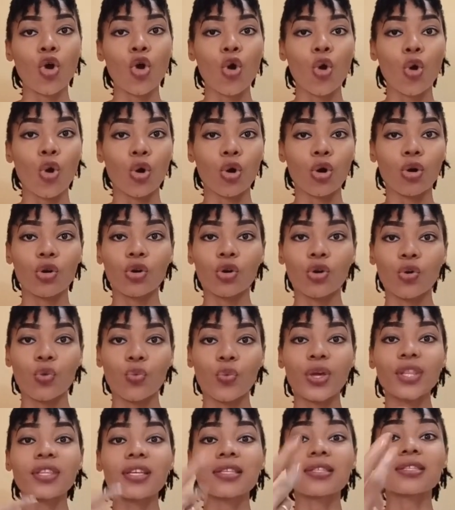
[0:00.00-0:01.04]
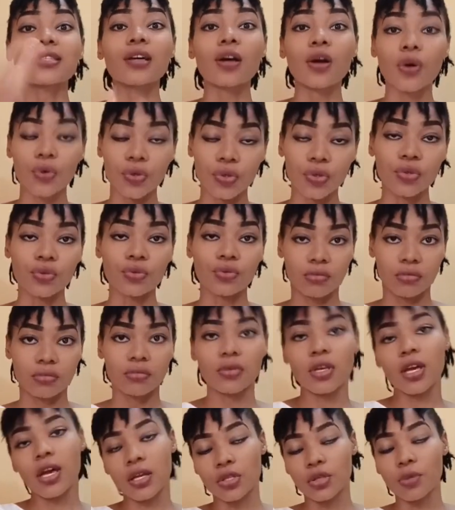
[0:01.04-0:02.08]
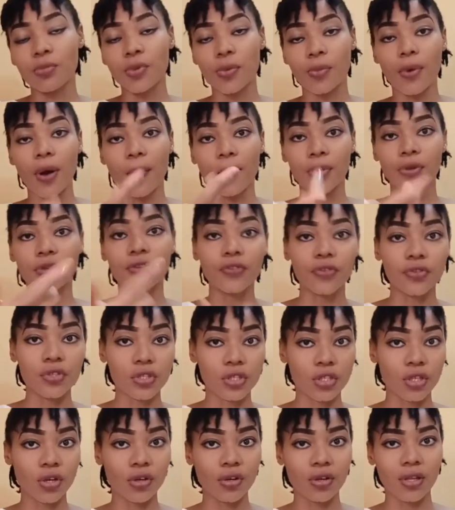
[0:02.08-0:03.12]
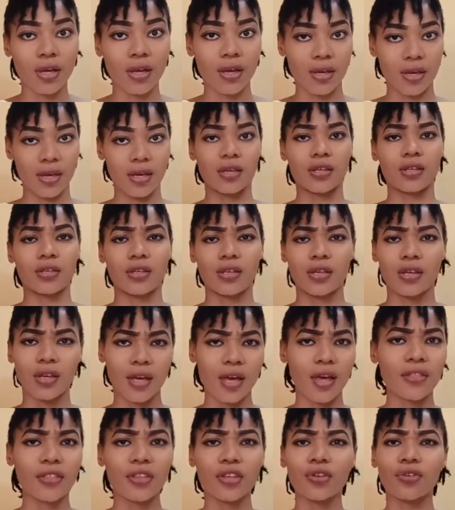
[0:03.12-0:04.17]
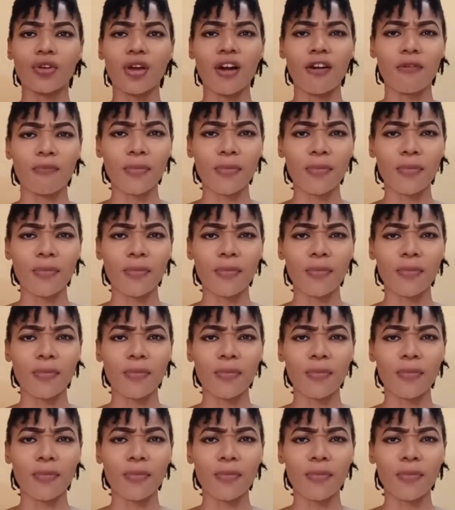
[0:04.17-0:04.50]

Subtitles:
or when they tell you. Yeah, some people are going to tell you that, hey, I think you have